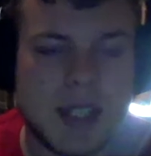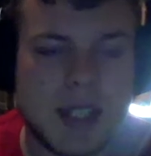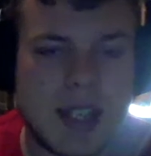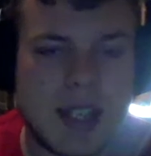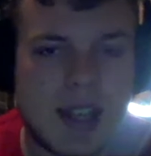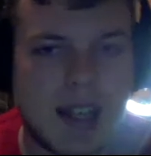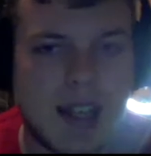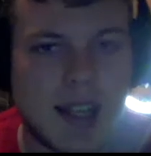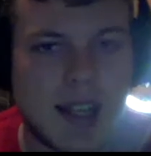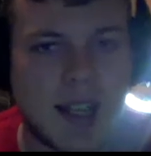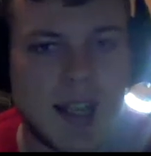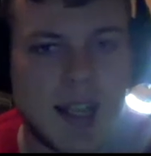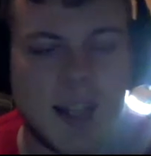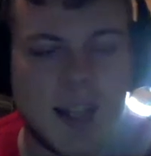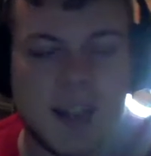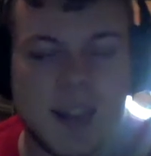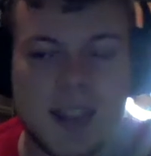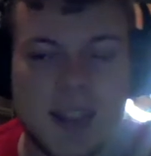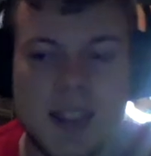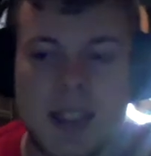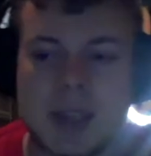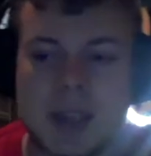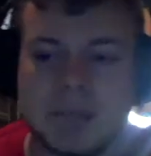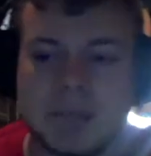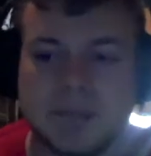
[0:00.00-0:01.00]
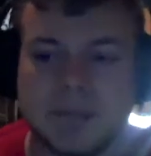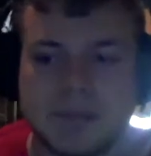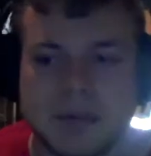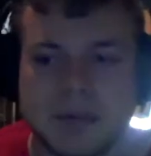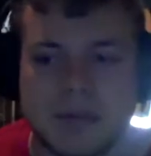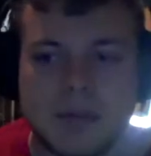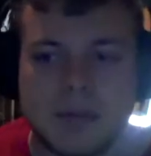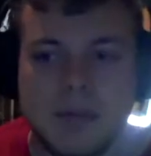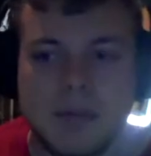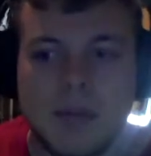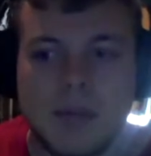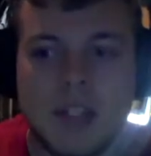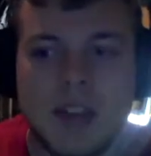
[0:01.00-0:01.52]
guy I got the
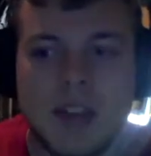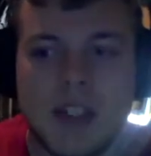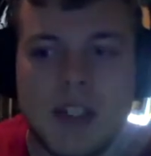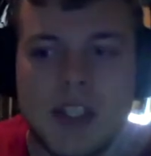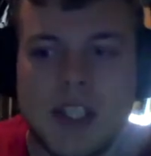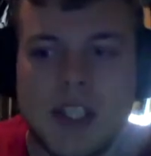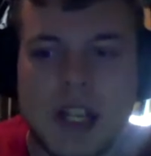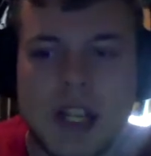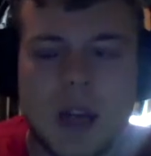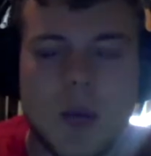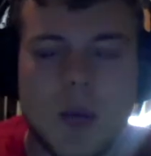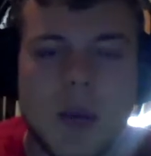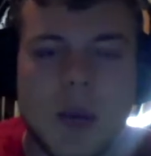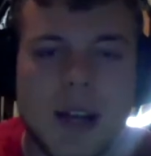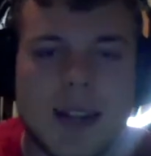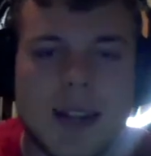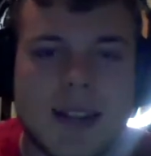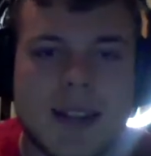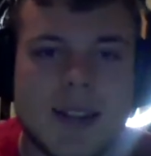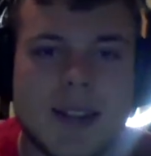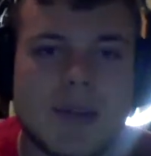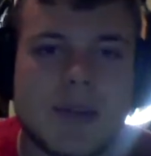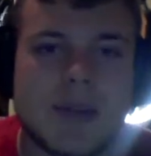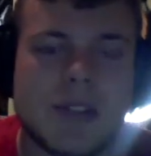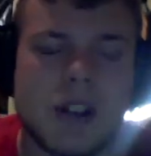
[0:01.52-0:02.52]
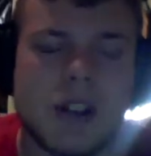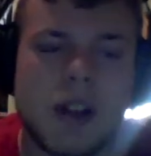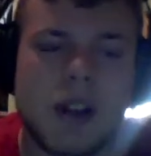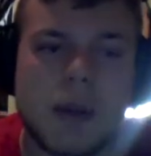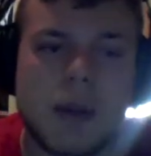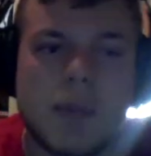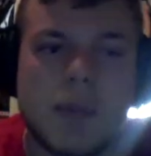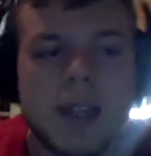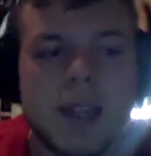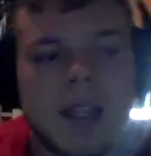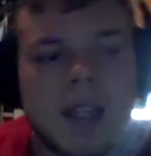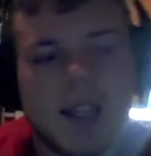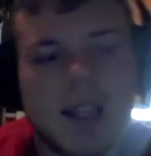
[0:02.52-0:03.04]
Deshaun Watson from.
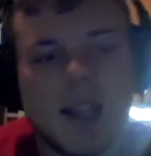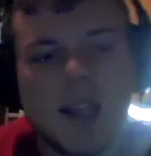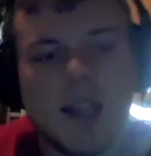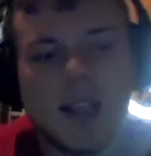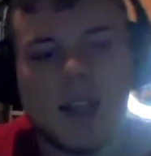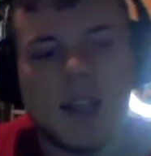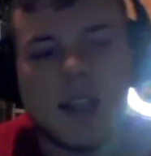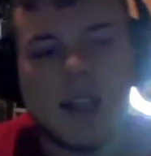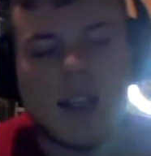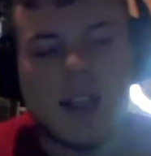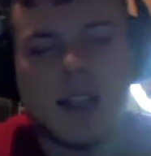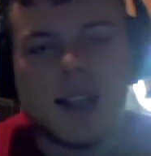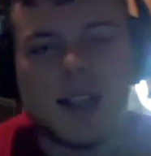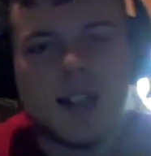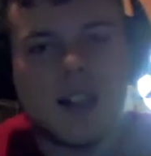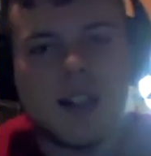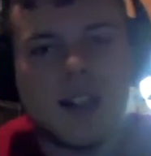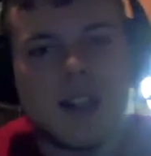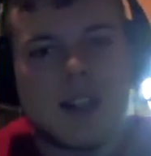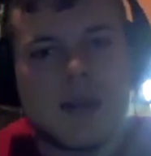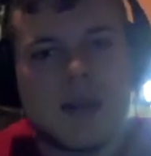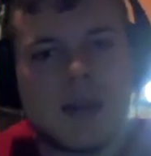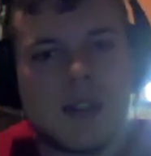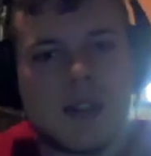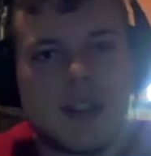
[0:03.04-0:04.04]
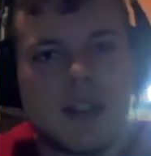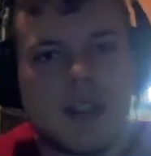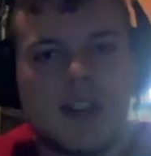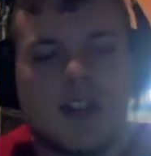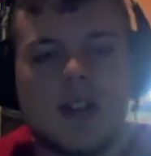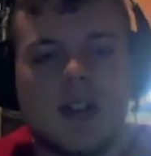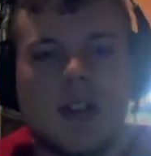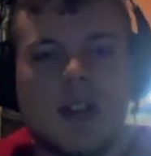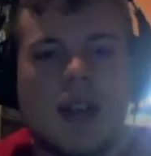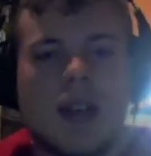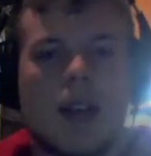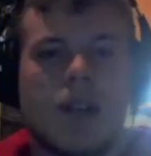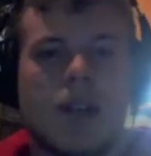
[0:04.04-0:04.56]
Nothing really
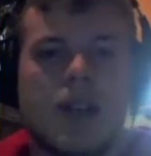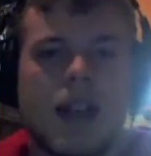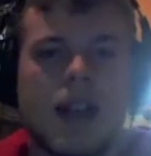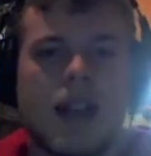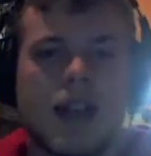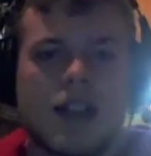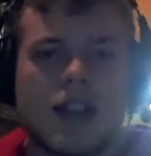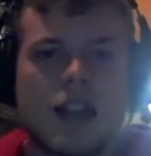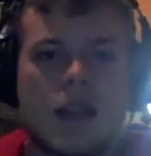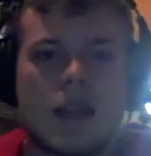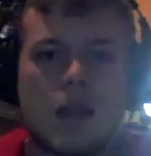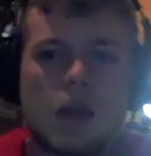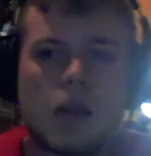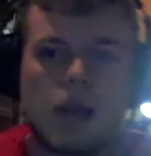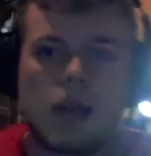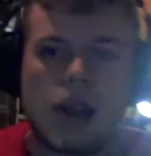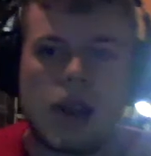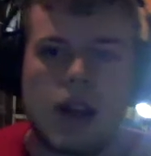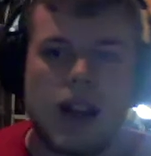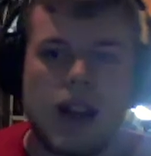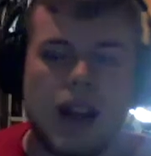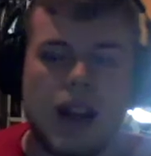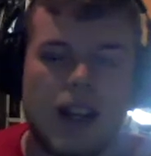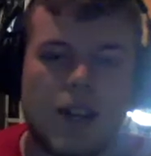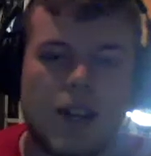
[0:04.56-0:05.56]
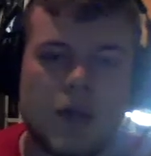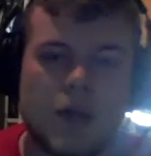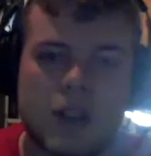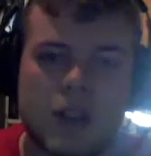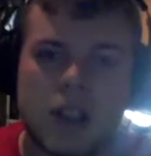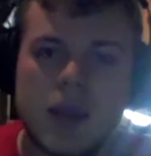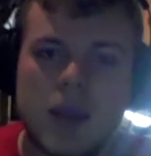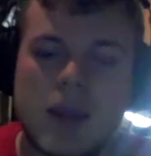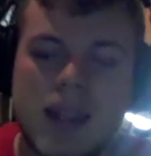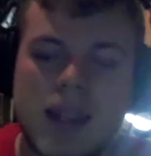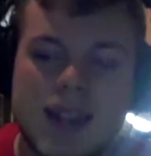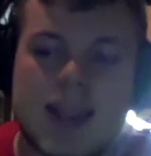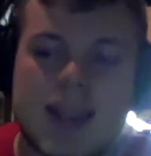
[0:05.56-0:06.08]
stood out that time around. I didn't really
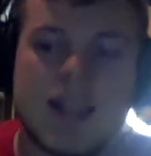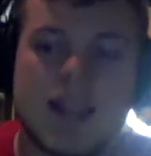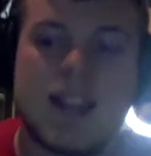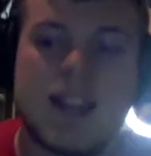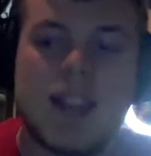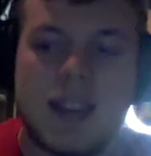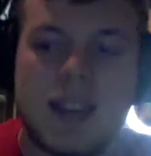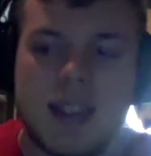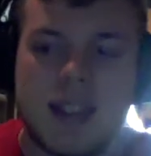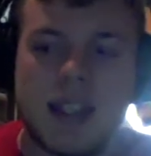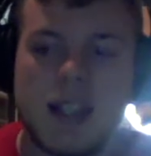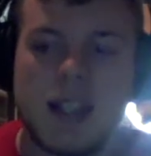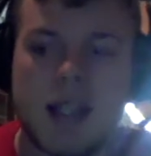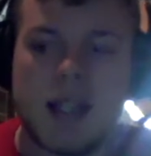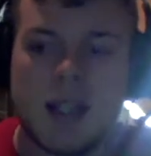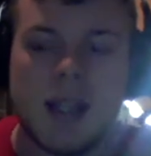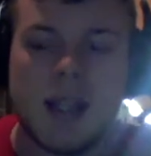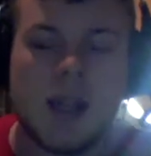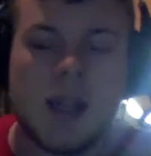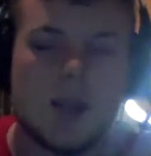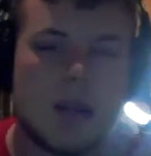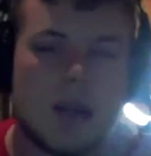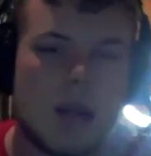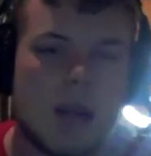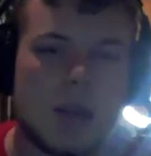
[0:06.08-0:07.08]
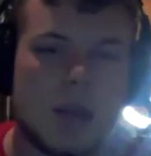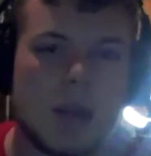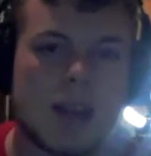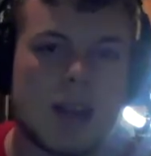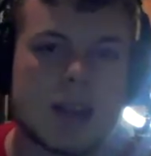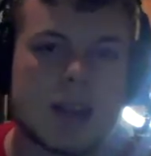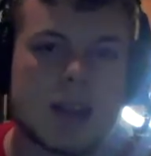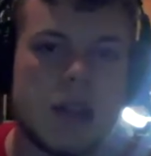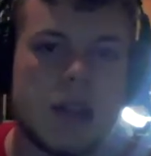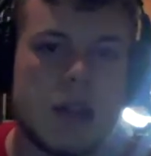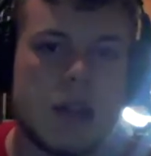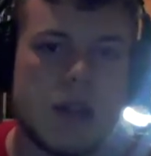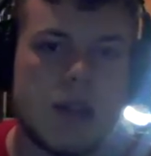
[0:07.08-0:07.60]
miss anything, but I brought
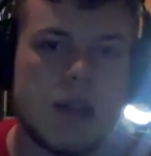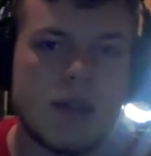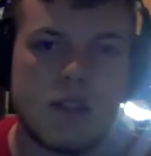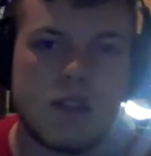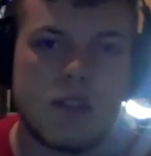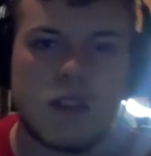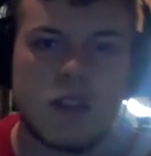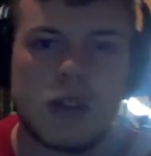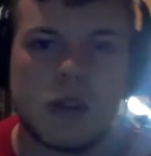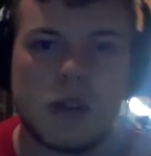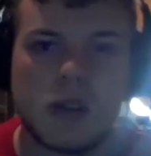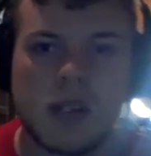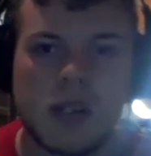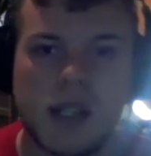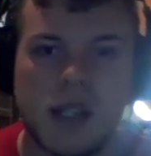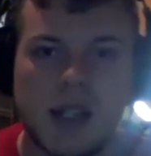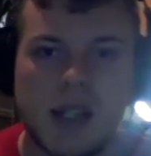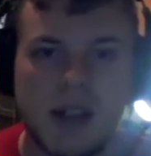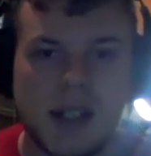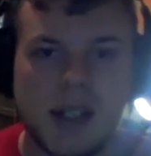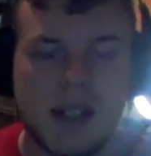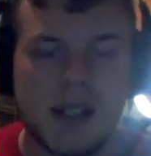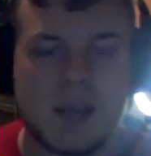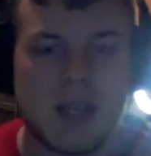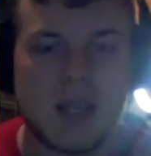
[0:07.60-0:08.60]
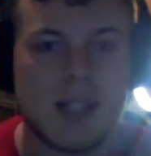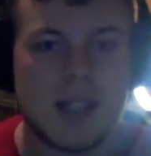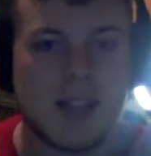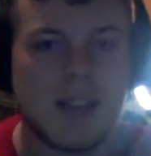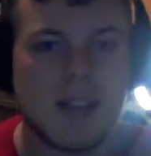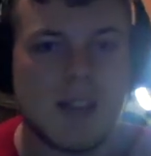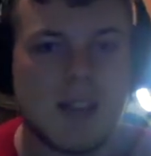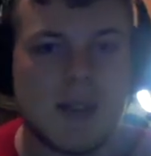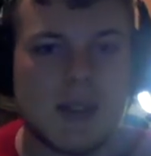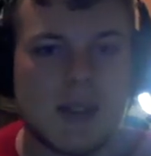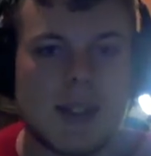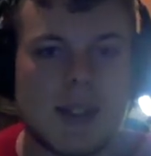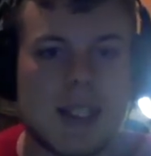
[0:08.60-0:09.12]
some new inventory. I already made
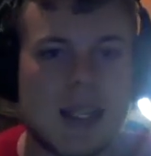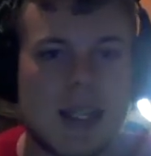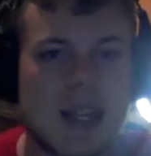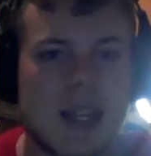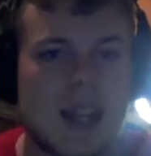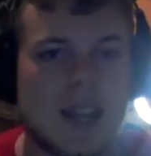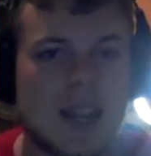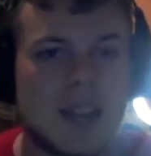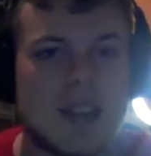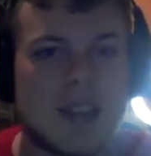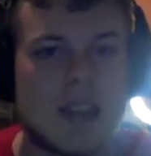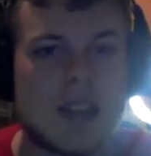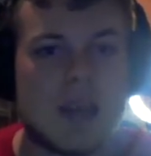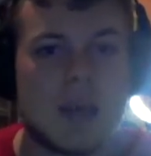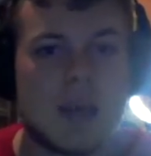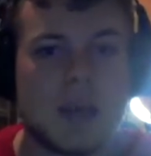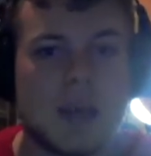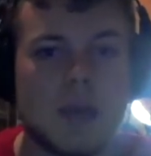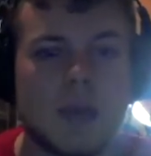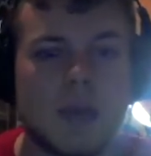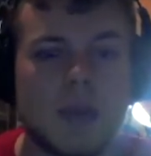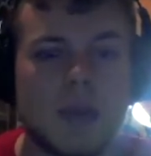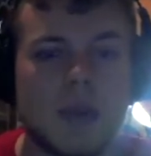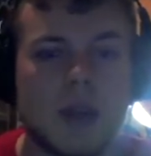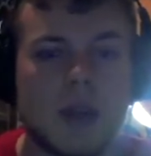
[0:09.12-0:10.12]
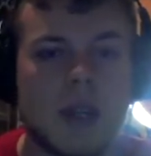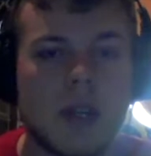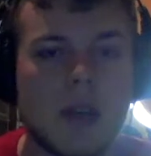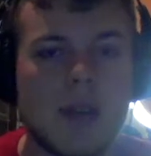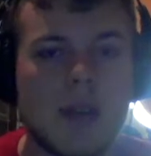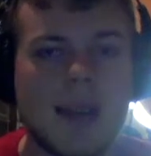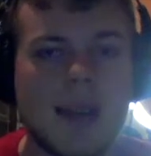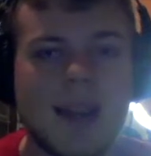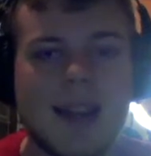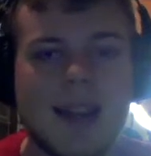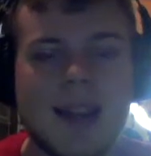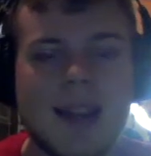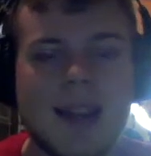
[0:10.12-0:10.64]
deals with that guy the day before. He
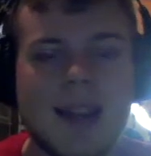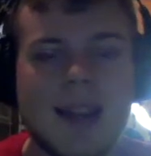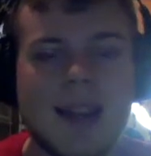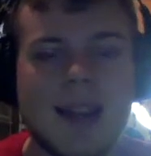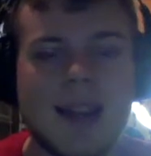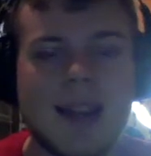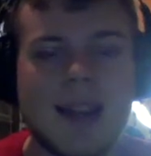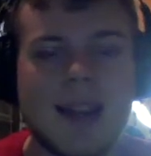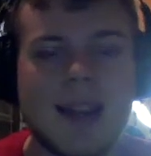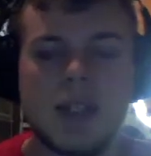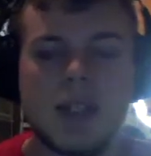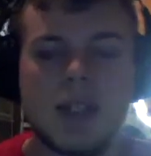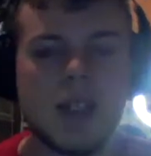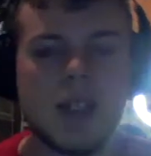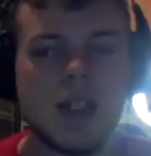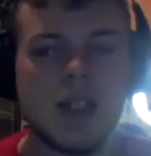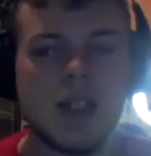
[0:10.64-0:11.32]
recognized me.